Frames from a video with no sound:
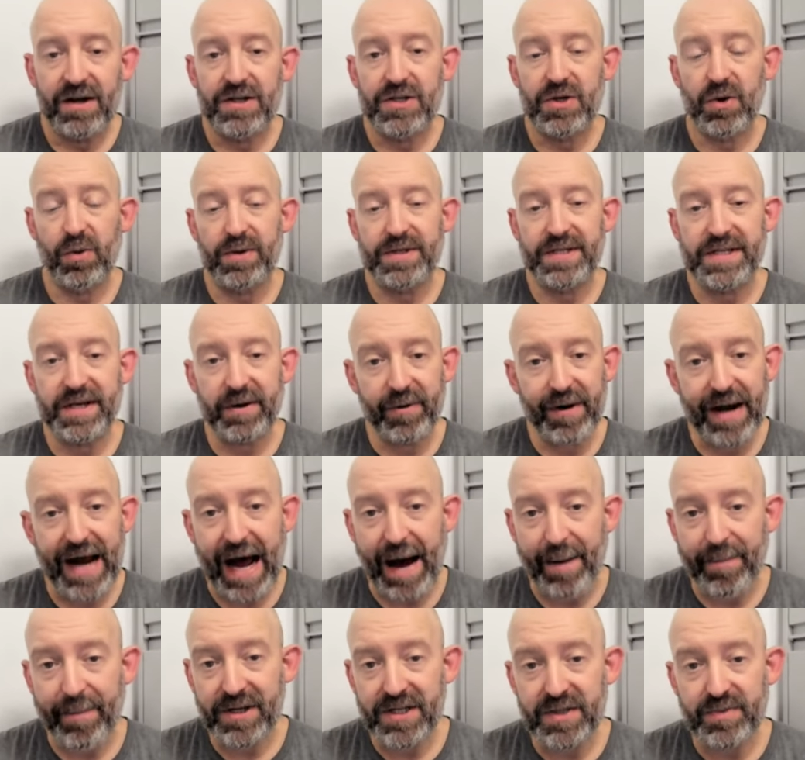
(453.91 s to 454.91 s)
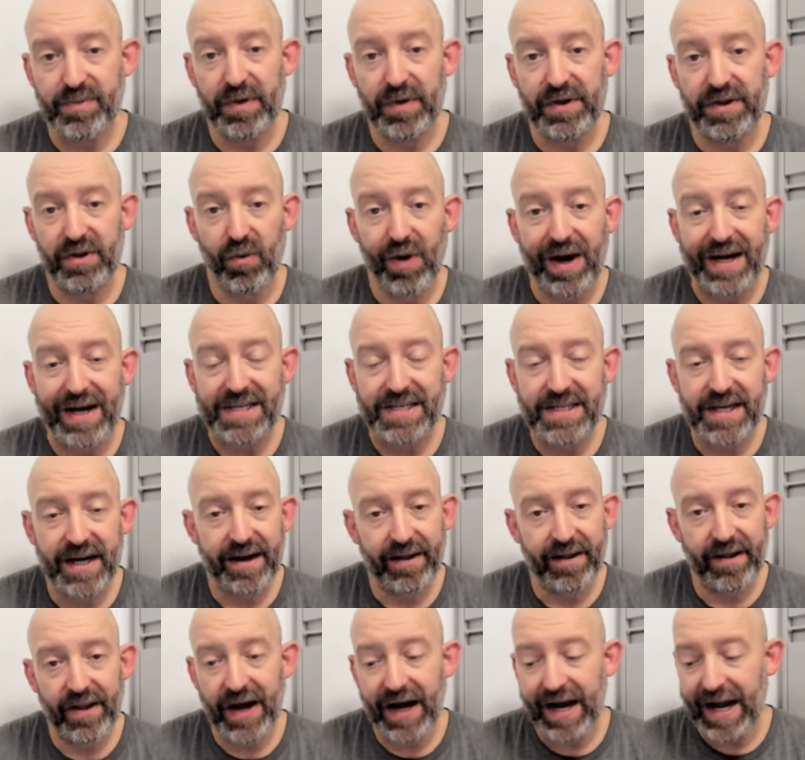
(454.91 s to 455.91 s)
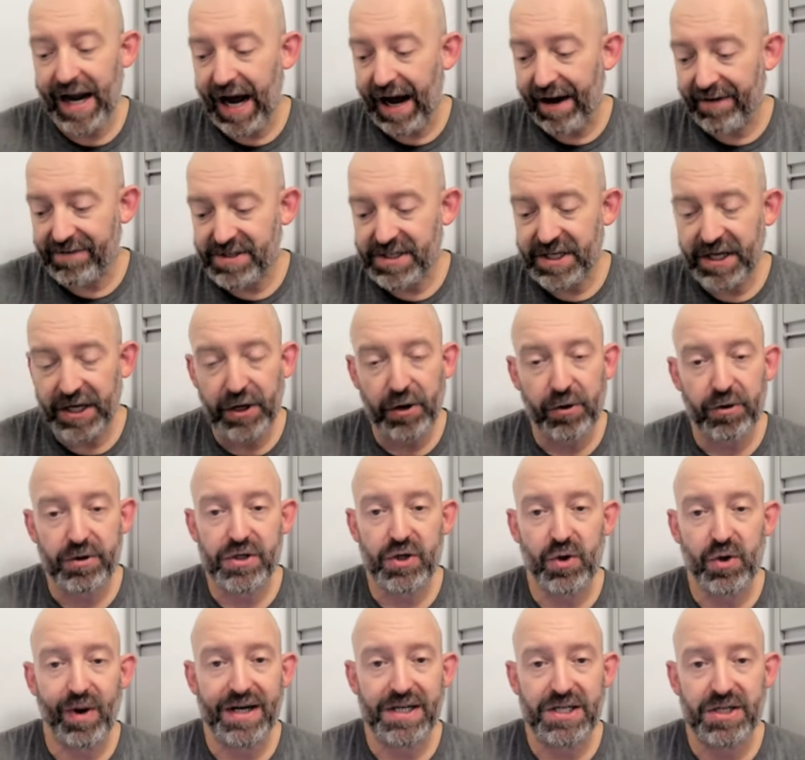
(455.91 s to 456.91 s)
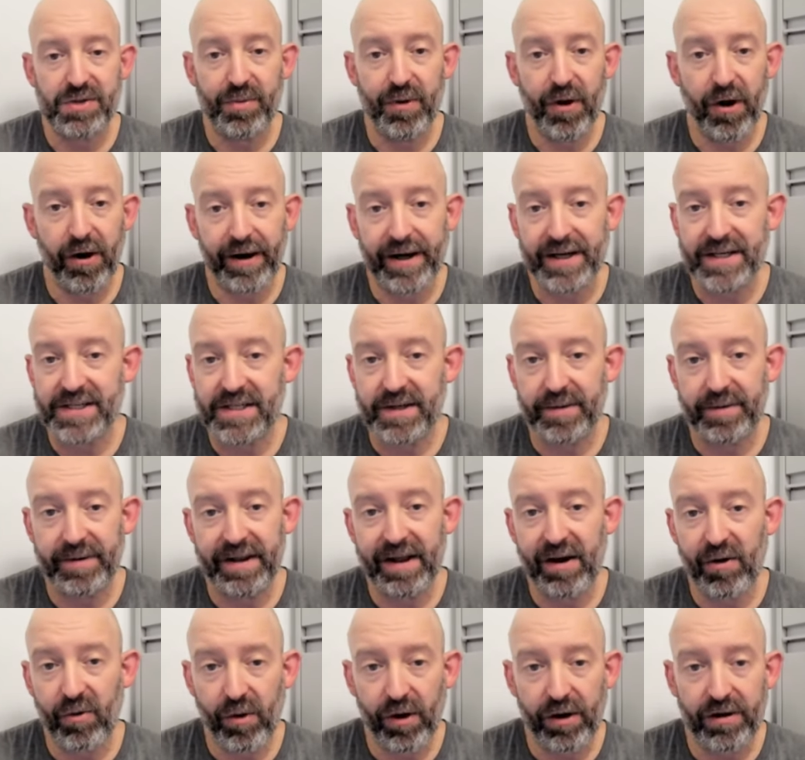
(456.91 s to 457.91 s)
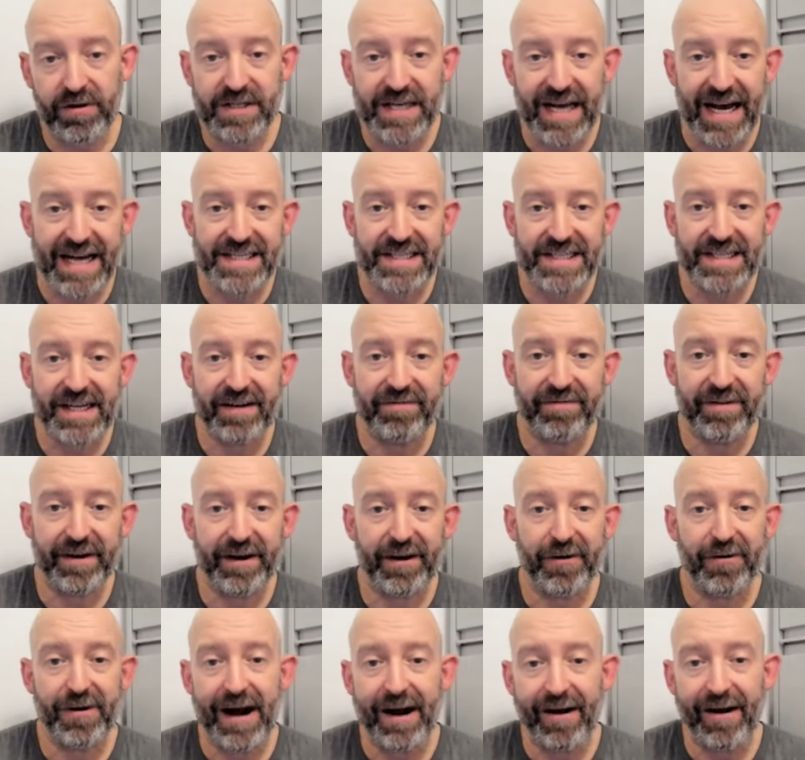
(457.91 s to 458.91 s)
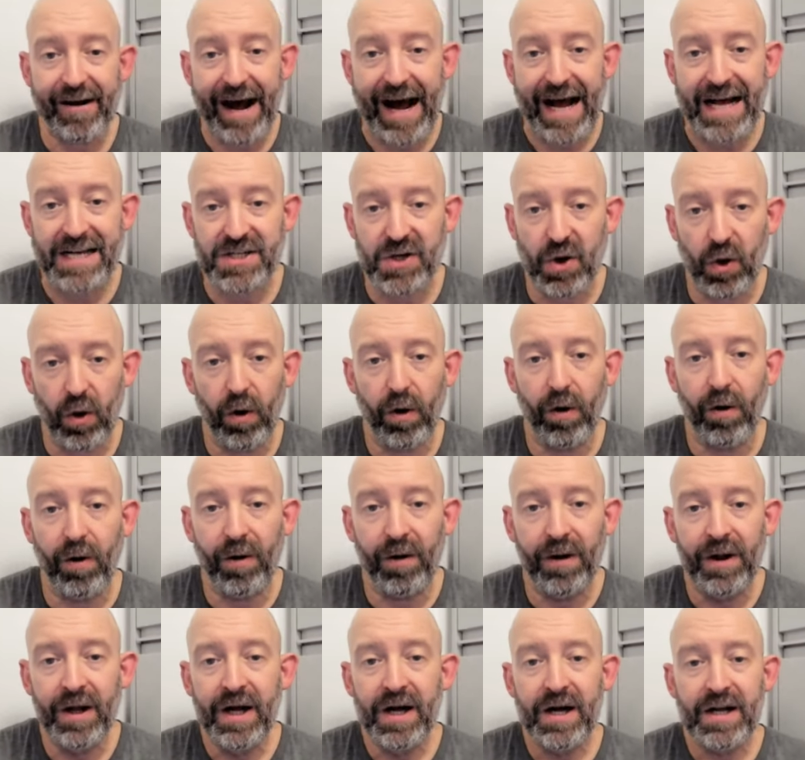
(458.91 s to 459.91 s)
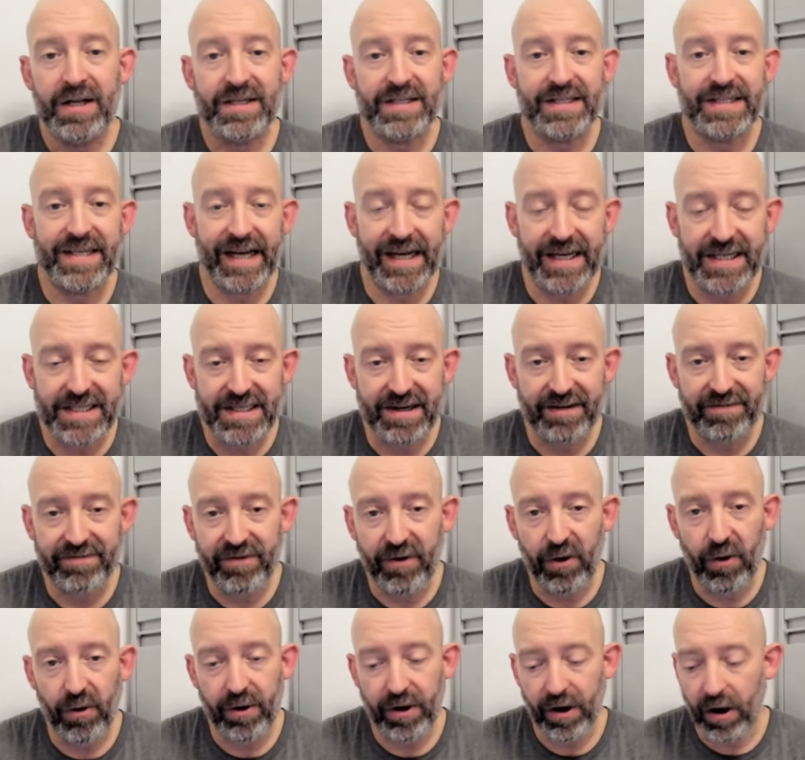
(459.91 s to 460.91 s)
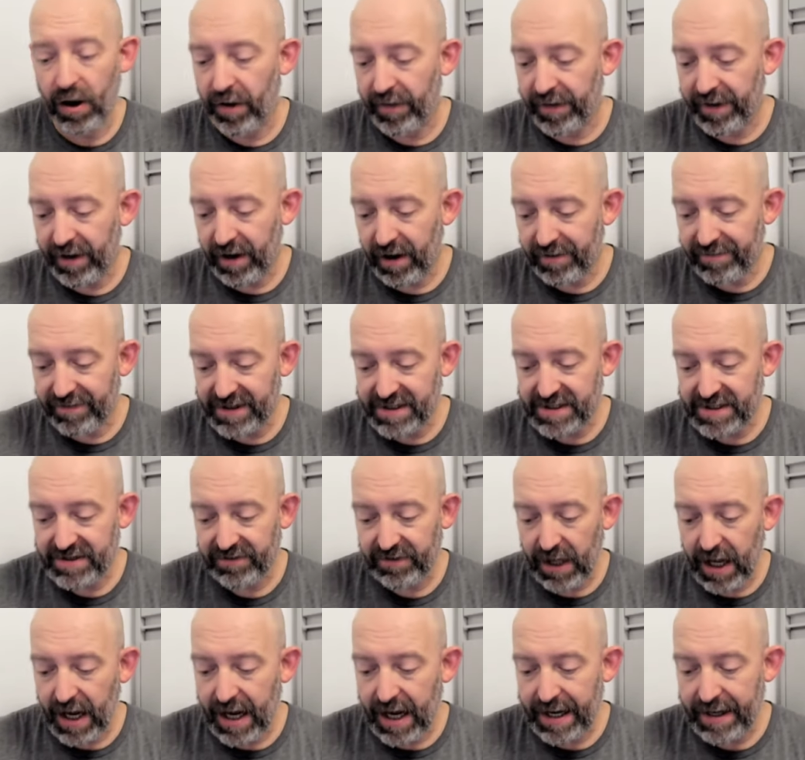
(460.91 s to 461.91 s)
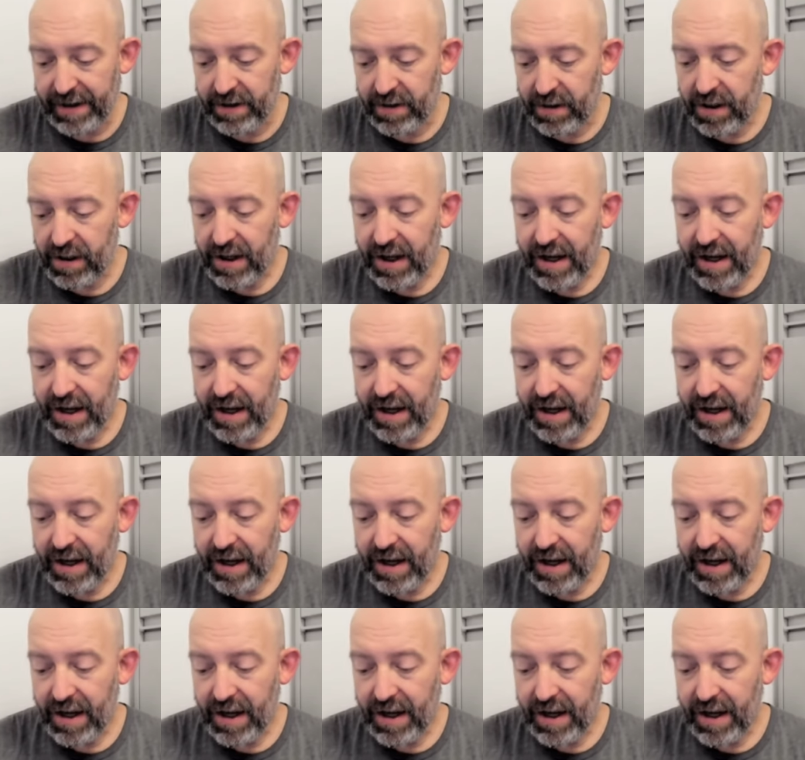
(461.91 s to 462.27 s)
So we'll see what happens. But the right side of the line, obviously a huge question mark and something that Rutgers has to get figured out as a whole to take a step forward on the offensive line.